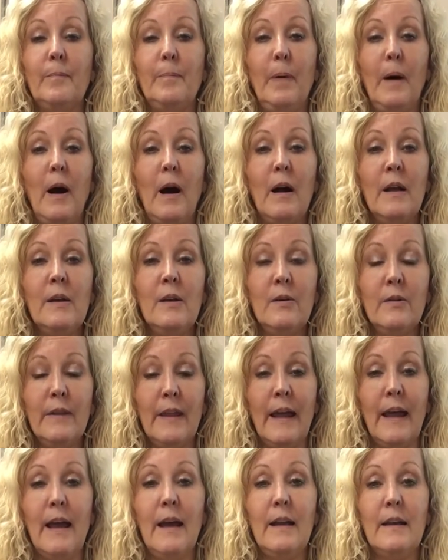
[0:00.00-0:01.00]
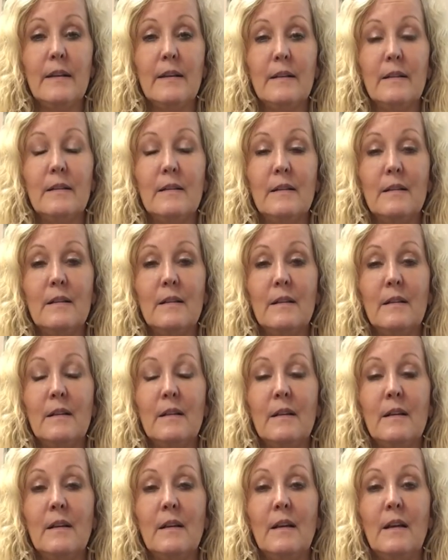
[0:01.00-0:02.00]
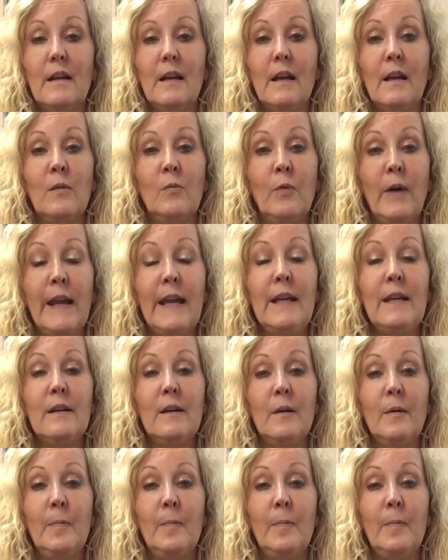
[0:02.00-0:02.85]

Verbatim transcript: ponder that and wait